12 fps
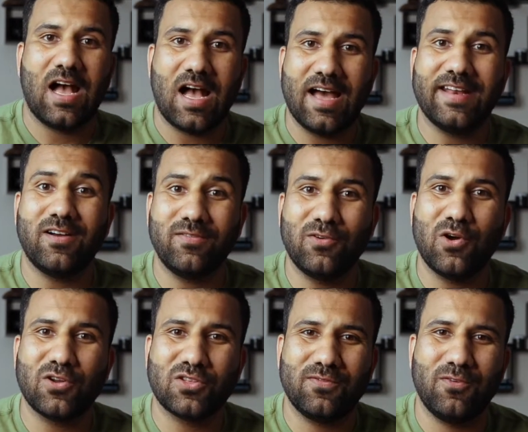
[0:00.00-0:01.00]
And of
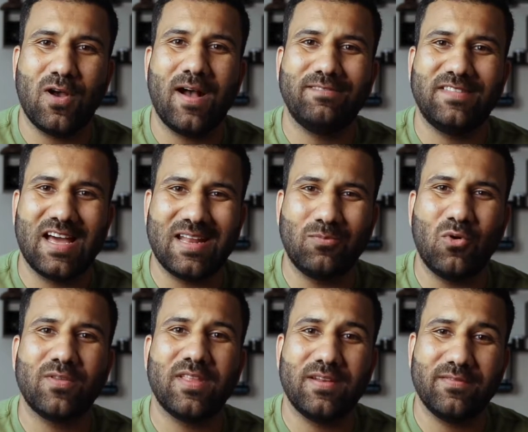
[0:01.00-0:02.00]
course, if you have done
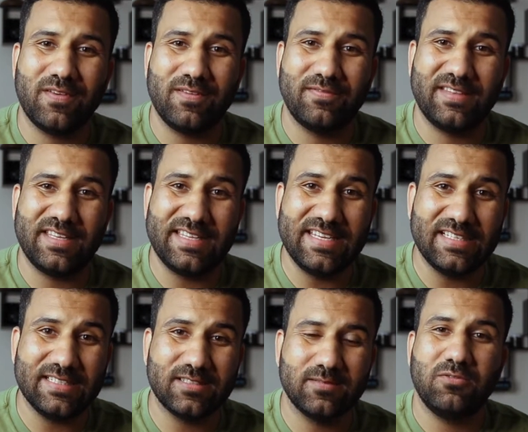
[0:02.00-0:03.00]
more than 50
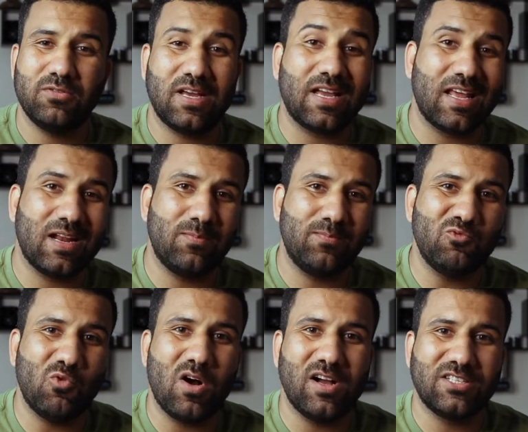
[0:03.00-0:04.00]
deals, you're not gonna
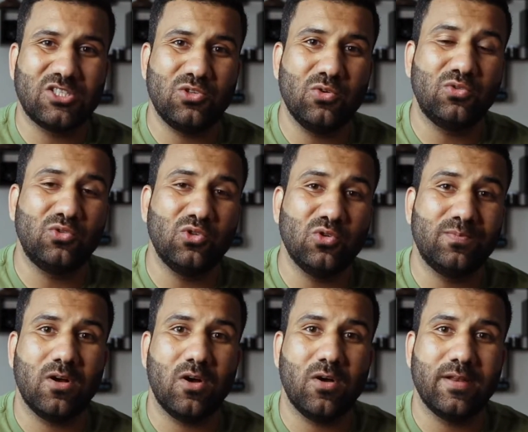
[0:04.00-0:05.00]
watch YouTube
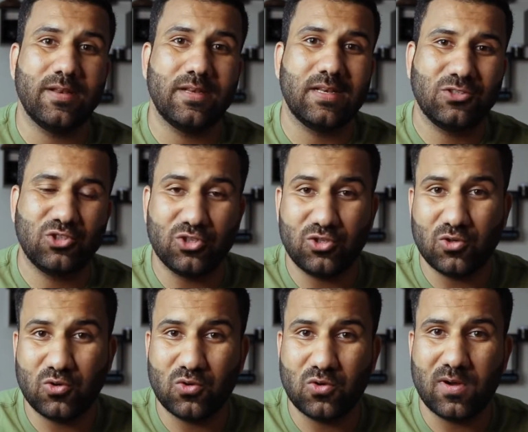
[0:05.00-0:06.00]
on should
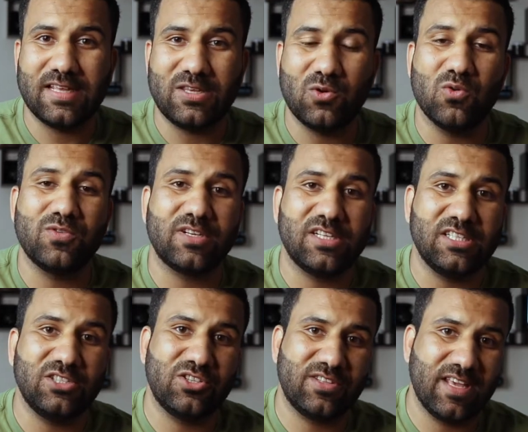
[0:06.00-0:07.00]
you use real
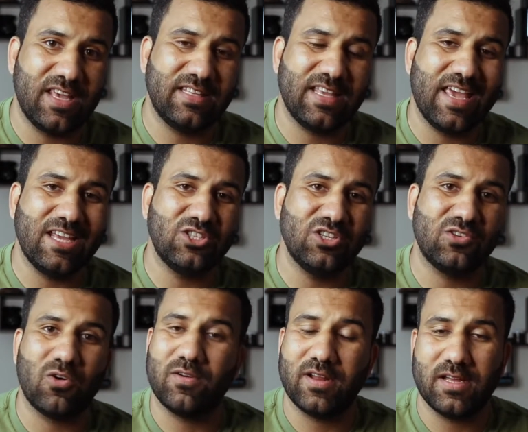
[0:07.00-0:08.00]
estate agent
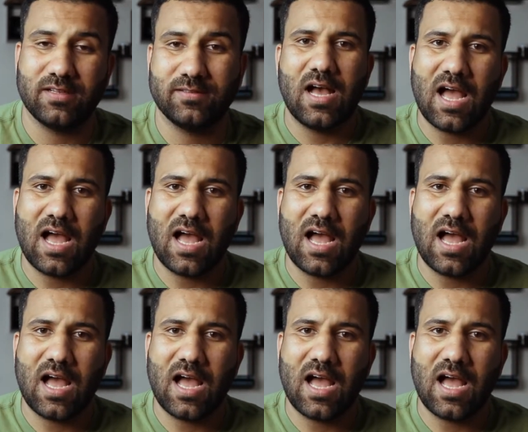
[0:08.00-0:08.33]
or not.